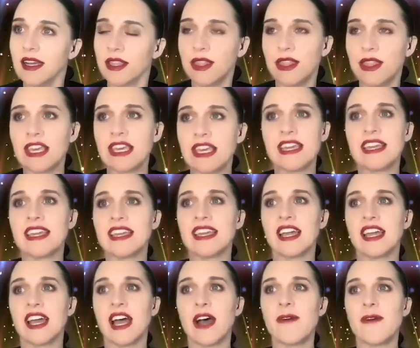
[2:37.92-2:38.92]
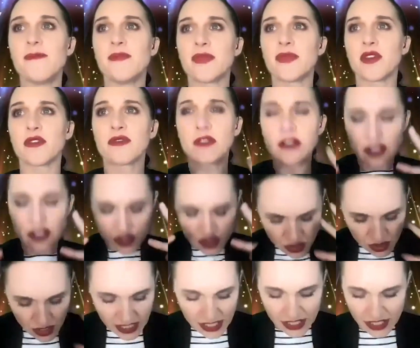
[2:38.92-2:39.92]
the um, the
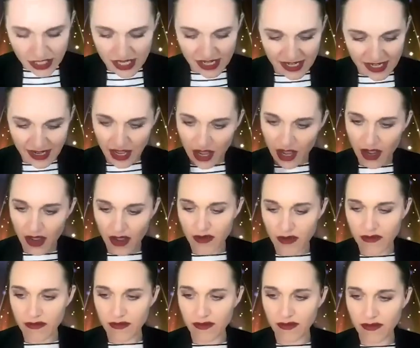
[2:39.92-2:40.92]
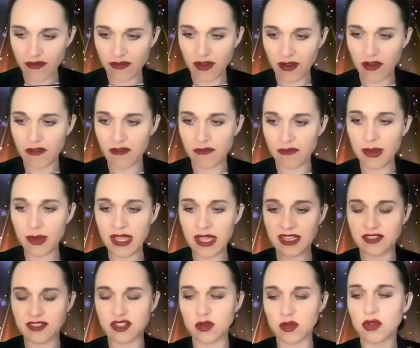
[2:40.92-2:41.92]
frustration of of
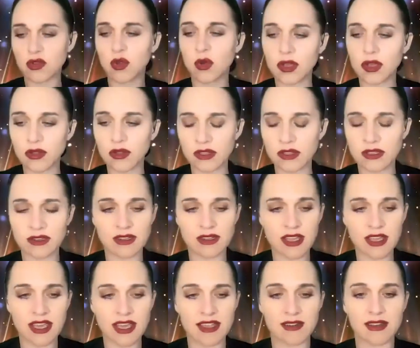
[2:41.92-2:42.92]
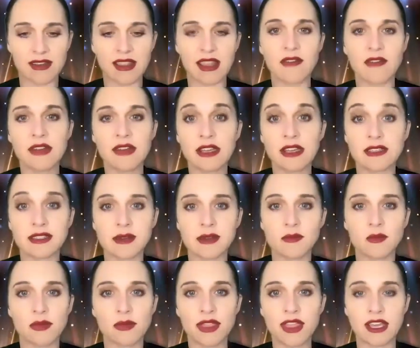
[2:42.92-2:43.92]
being so loyal and and loving
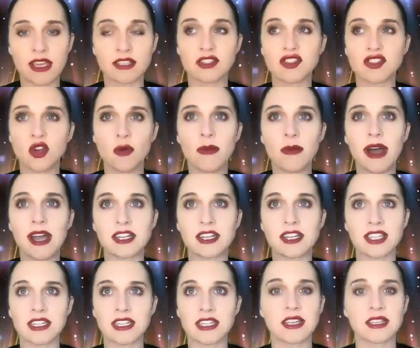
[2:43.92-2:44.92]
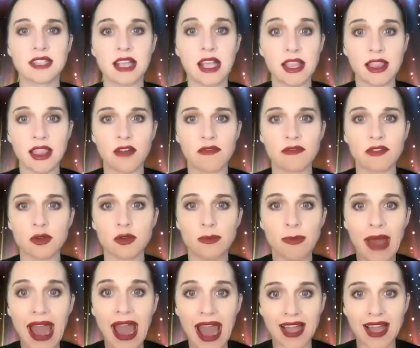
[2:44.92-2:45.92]
something so much that doesn't love you
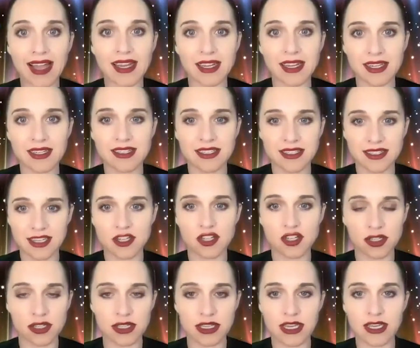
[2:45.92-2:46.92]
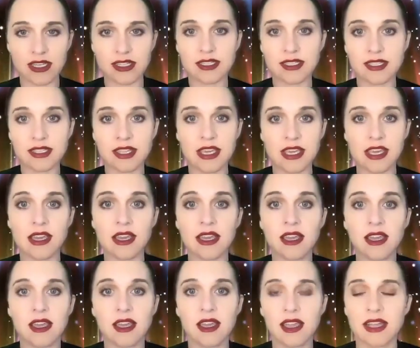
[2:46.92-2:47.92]
back. Essentially, it's the
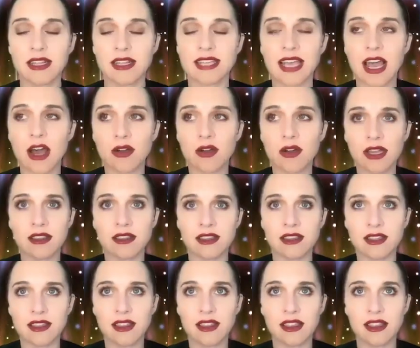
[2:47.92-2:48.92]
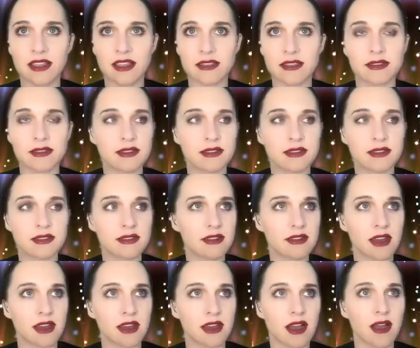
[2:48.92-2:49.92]
it's how can this
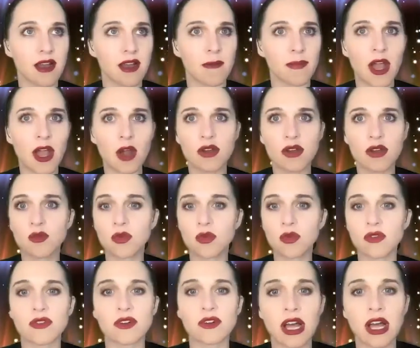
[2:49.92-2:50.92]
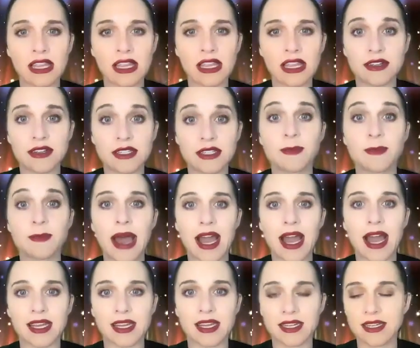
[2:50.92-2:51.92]
um, how can Wilford not love us
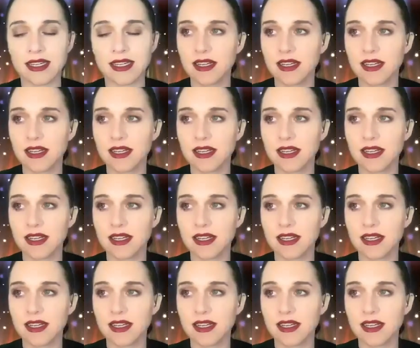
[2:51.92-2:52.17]
back?